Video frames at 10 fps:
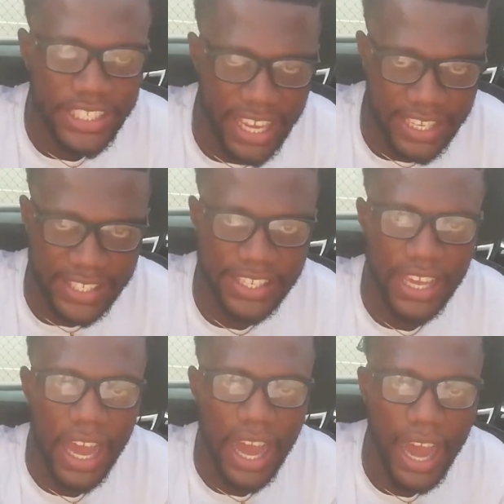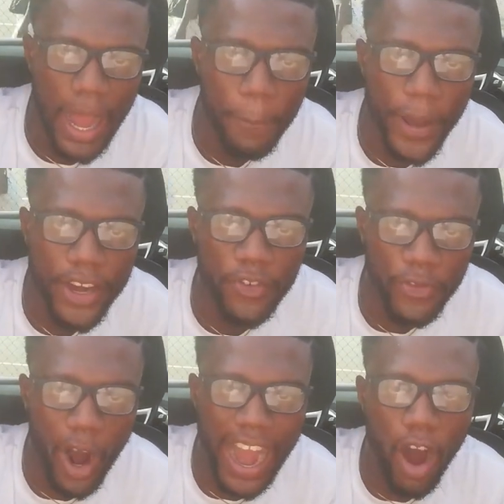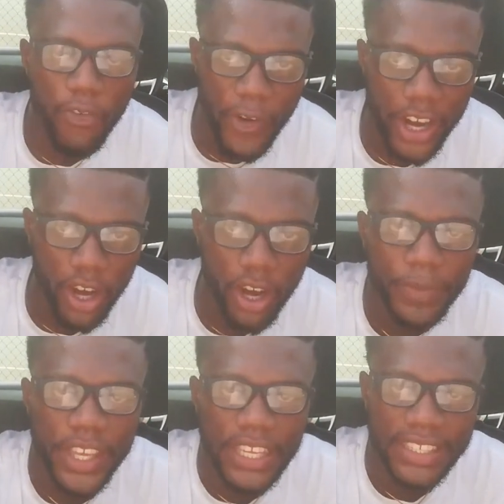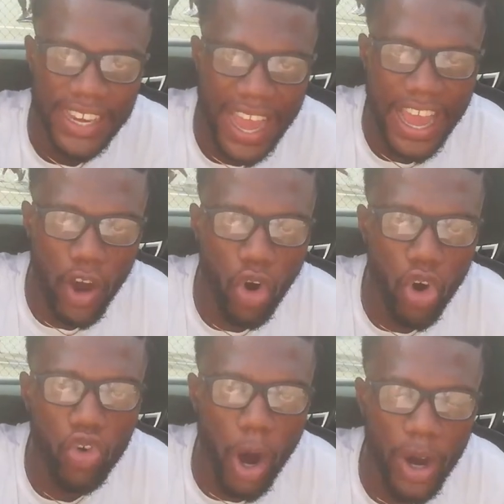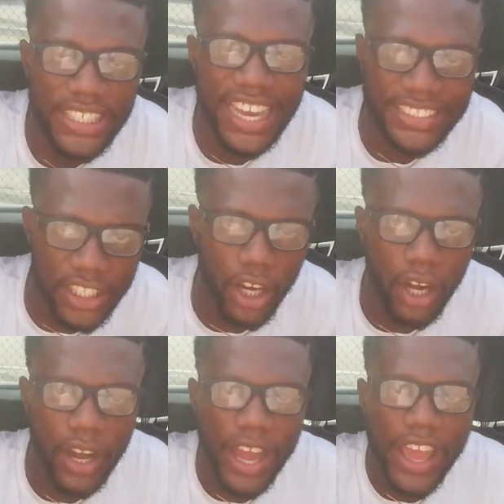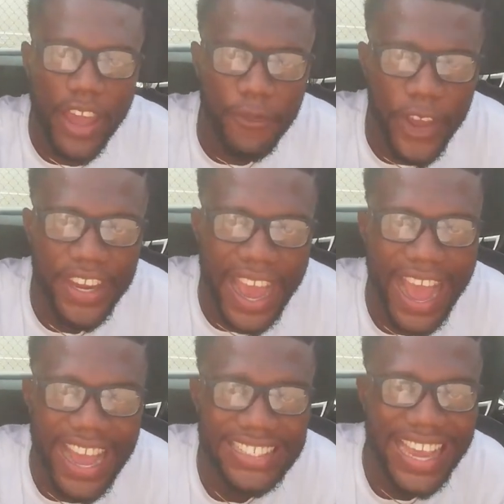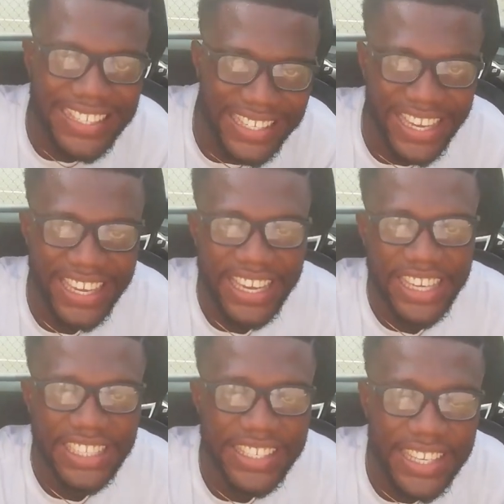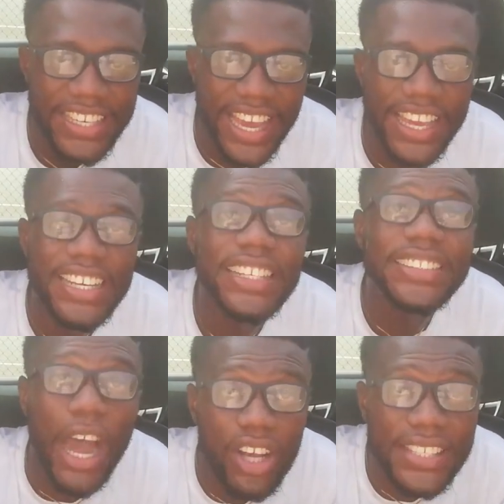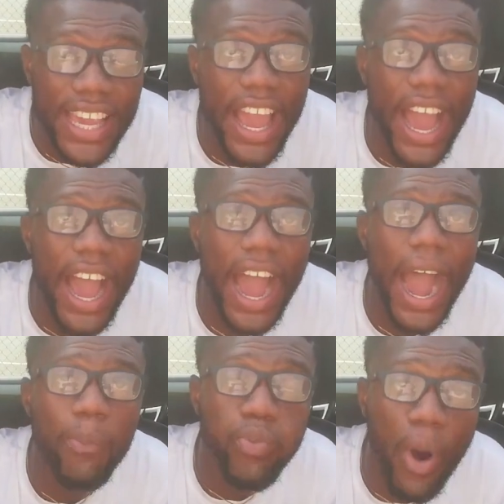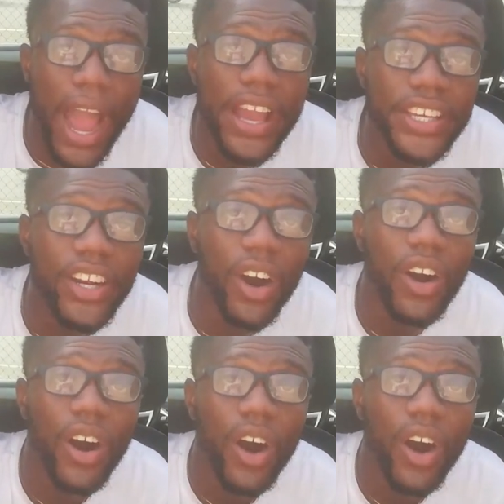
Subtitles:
yes I'm penning for our funnel na e hu komo ni ade no e fe na asase he said ye ye ni da ho se aboa yi no